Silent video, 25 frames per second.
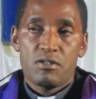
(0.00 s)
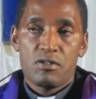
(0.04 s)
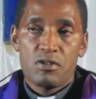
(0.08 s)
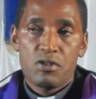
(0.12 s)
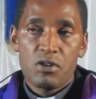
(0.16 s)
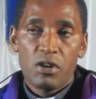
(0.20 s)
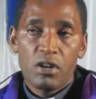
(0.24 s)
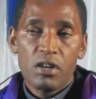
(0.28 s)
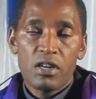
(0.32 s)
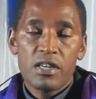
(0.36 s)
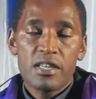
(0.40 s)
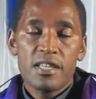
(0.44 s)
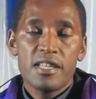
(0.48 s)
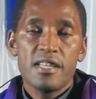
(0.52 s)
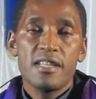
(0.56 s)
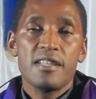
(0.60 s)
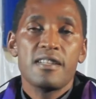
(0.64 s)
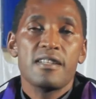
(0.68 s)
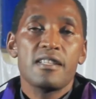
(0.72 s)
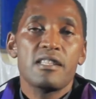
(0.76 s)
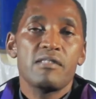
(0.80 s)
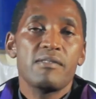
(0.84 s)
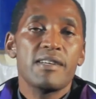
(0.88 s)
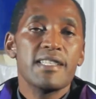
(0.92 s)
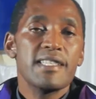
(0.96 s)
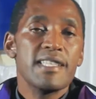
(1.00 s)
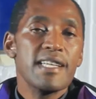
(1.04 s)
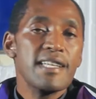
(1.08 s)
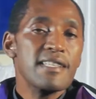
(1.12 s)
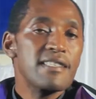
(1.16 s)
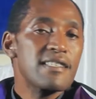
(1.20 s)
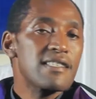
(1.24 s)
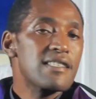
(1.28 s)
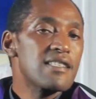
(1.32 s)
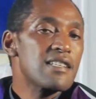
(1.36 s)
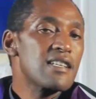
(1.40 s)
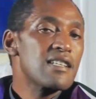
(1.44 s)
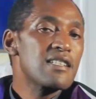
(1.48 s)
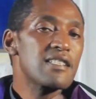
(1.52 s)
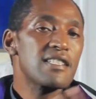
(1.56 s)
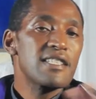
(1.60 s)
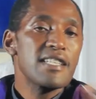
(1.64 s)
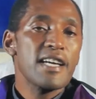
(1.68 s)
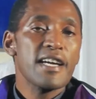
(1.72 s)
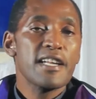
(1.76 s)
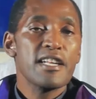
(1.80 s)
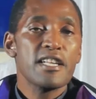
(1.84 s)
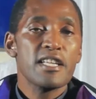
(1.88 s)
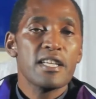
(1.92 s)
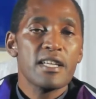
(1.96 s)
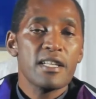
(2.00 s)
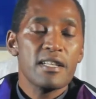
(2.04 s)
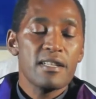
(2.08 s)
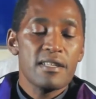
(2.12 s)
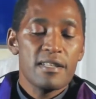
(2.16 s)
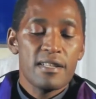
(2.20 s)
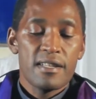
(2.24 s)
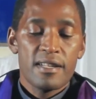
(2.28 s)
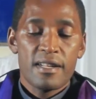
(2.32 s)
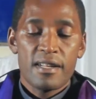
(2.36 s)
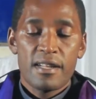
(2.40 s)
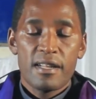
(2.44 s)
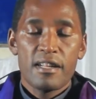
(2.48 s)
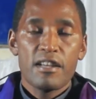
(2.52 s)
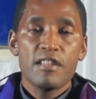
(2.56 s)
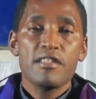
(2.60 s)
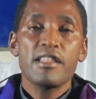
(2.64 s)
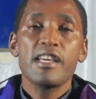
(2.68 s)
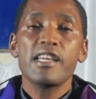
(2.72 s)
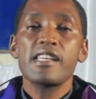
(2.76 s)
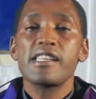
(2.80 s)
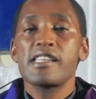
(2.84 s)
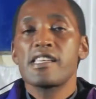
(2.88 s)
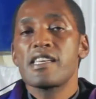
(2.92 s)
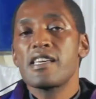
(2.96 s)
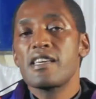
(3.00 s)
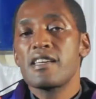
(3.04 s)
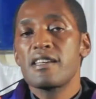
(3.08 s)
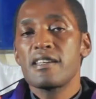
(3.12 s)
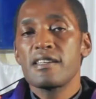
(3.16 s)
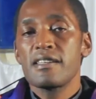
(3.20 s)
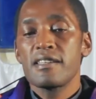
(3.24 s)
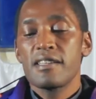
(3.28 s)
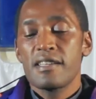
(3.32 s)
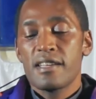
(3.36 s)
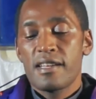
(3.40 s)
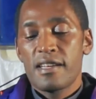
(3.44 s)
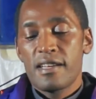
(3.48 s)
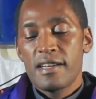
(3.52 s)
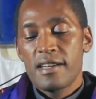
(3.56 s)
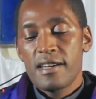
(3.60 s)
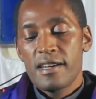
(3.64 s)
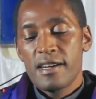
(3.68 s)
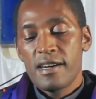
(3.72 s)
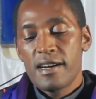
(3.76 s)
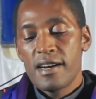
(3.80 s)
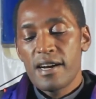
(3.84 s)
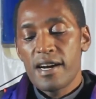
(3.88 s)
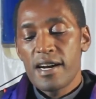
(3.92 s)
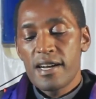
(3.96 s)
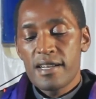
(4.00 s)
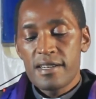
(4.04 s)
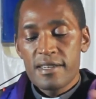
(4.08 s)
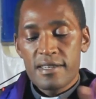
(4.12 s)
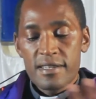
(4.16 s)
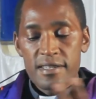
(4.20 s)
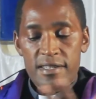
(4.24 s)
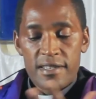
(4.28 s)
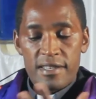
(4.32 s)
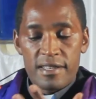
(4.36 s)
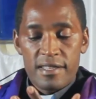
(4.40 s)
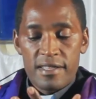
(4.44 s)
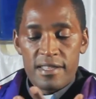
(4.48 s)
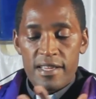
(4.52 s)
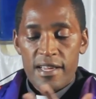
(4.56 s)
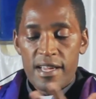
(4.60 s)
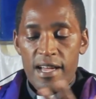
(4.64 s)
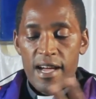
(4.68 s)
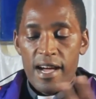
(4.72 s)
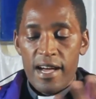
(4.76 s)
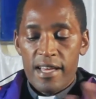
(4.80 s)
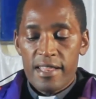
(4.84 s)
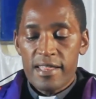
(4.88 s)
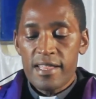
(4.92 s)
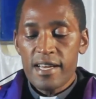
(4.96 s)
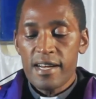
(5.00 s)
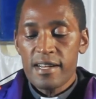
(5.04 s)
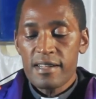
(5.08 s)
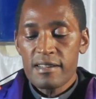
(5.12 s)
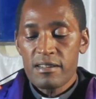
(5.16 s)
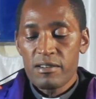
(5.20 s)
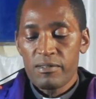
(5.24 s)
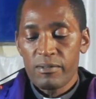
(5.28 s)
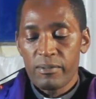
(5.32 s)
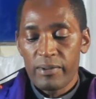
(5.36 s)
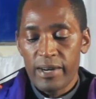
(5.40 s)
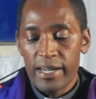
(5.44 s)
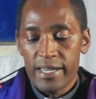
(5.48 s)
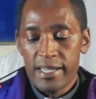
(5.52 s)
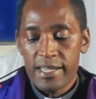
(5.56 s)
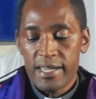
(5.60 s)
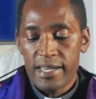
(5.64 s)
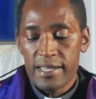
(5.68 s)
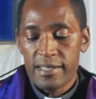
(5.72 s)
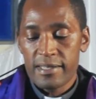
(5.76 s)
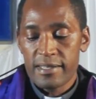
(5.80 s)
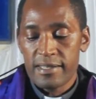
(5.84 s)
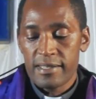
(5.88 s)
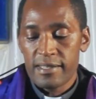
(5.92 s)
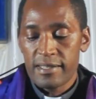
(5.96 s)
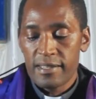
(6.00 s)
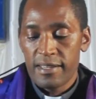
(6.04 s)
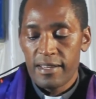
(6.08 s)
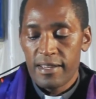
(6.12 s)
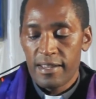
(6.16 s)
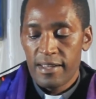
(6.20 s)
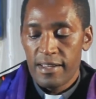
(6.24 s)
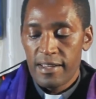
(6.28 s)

God, they were just seeing Daniel, the king, and the other workers.